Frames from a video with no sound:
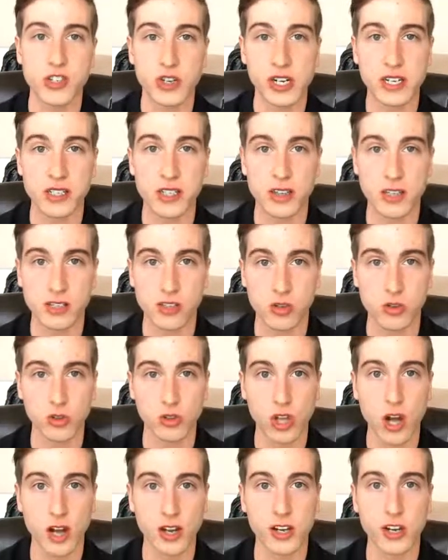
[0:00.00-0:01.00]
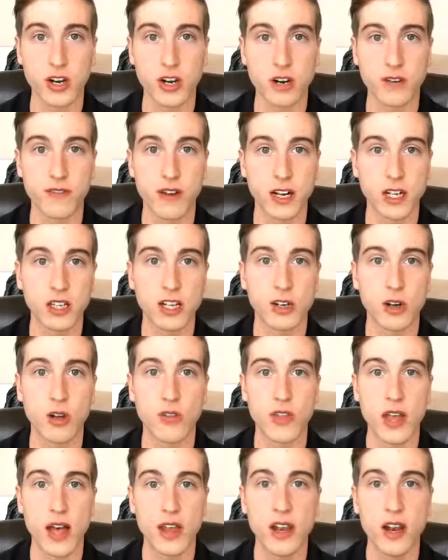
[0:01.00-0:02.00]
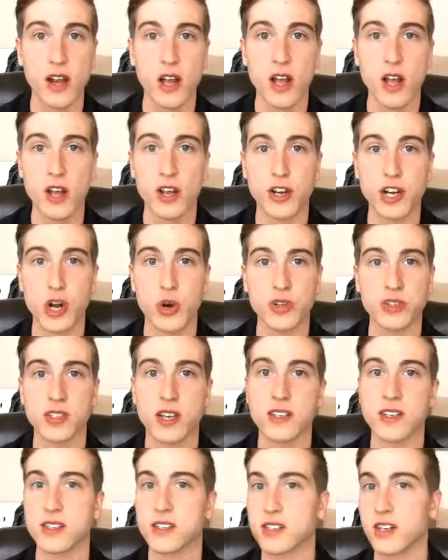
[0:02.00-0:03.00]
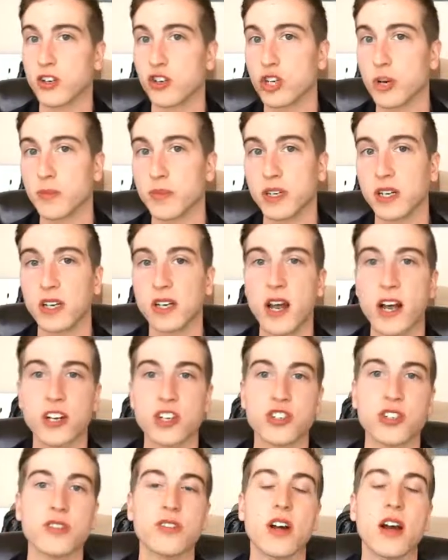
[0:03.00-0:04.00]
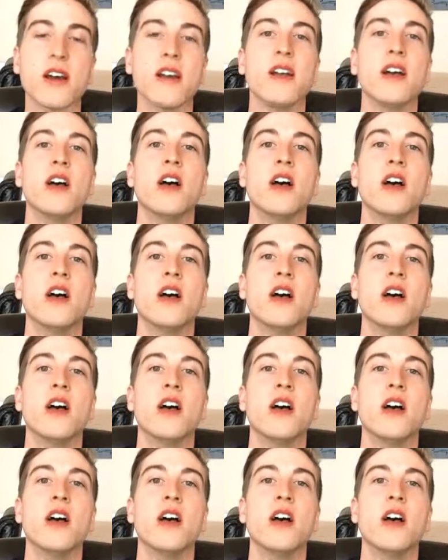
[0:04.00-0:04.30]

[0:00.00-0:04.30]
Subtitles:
You can see this little lock here. If I click on that, it says it's an encrypted connection, right?